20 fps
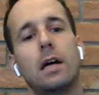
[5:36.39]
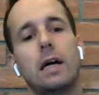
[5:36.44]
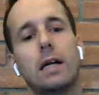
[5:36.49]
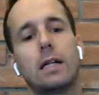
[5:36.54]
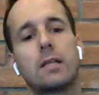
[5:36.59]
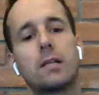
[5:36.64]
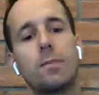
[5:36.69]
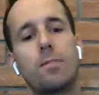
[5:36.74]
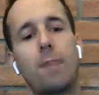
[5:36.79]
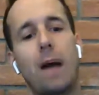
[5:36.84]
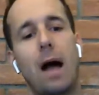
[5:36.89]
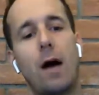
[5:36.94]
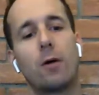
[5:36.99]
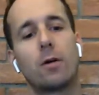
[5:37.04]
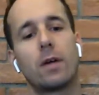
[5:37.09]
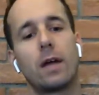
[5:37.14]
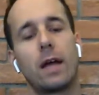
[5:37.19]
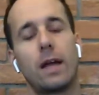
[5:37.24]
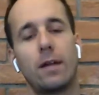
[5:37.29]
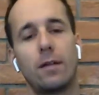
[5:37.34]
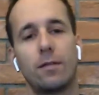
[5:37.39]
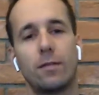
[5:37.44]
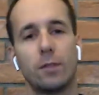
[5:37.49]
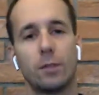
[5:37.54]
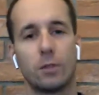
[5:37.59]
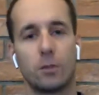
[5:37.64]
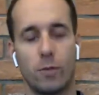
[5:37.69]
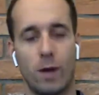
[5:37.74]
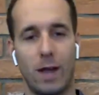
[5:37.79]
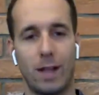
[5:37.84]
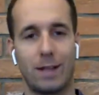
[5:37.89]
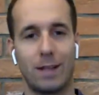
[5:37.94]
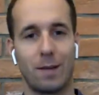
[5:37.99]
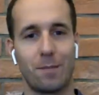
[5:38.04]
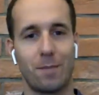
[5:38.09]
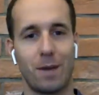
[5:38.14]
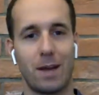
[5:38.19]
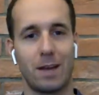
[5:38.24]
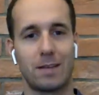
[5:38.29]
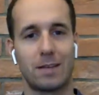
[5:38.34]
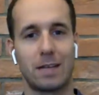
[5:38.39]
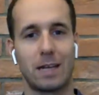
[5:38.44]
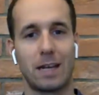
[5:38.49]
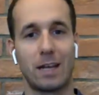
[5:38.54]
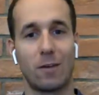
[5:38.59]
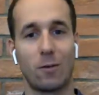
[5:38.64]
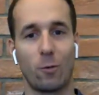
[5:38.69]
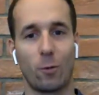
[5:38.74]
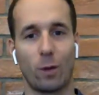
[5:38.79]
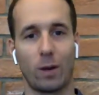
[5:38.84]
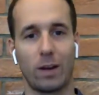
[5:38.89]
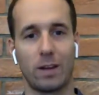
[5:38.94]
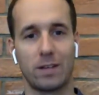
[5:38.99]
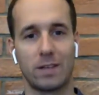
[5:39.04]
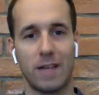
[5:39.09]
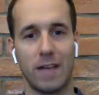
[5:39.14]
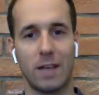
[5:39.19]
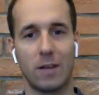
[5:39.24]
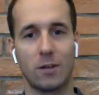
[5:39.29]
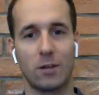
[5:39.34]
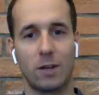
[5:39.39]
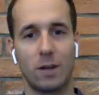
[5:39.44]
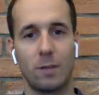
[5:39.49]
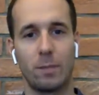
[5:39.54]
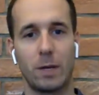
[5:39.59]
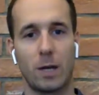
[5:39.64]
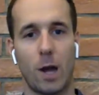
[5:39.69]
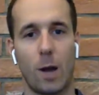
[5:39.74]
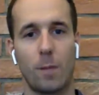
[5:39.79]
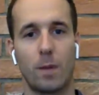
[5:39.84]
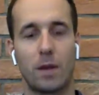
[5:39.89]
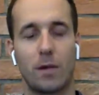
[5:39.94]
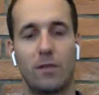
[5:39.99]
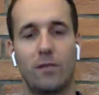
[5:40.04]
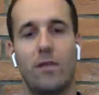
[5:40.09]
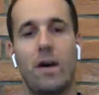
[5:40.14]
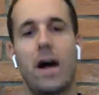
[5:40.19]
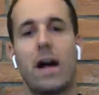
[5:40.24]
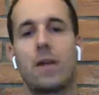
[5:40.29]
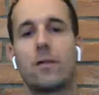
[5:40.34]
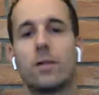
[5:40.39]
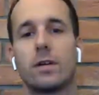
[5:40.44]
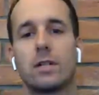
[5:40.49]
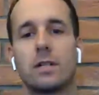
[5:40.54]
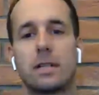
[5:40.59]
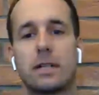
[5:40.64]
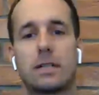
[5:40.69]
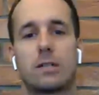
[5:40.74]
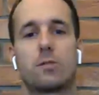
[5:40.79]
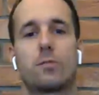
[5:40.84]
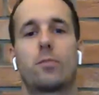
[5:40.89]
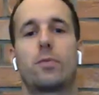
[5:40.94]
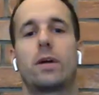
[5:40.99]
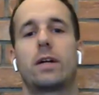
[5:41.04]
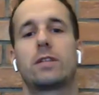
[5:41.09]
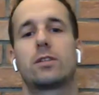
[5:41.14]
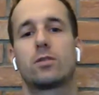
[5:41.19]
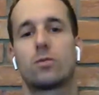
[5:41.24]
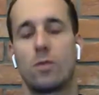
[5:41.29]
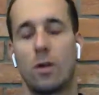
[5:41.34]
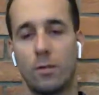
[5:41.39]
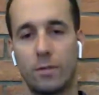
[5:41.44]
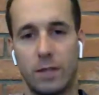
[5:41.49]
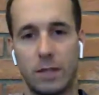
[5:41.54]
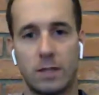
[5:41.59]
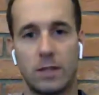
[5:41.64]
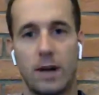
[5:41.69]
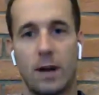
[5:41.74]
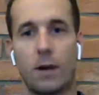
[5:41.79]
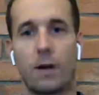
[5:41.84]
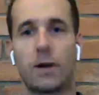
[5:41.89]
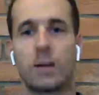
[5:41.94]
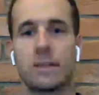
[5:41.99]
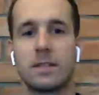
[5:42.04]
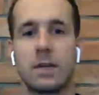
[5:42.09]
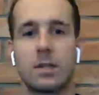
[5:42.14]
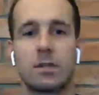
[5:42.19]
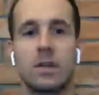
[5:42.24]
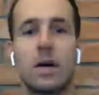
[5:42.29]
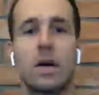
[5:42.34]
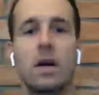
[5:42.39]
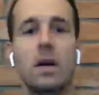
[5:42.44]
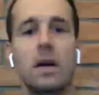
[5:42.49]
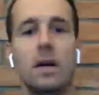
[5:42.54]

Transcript: It's about infiltrating basically an organization and becoming a virus that spreads throughout the entire organization.